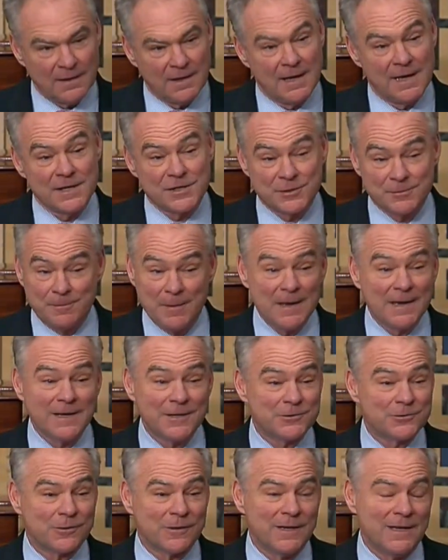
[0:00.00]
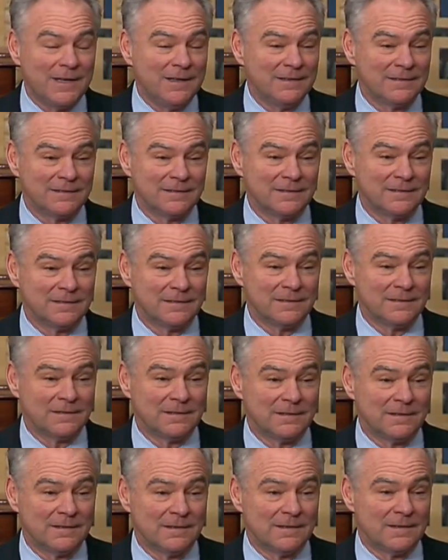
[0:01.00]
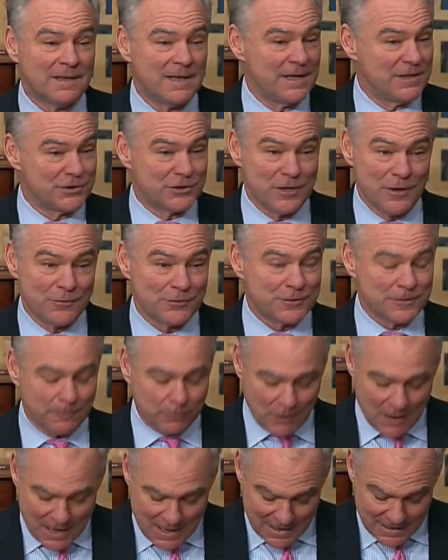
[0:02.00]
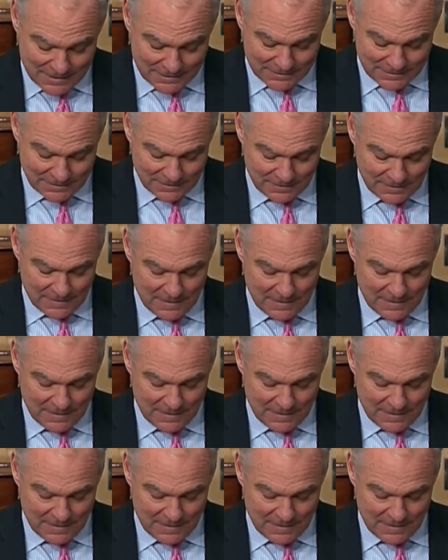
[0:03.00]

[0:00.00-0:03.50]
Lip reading: His bigotry is no surprise.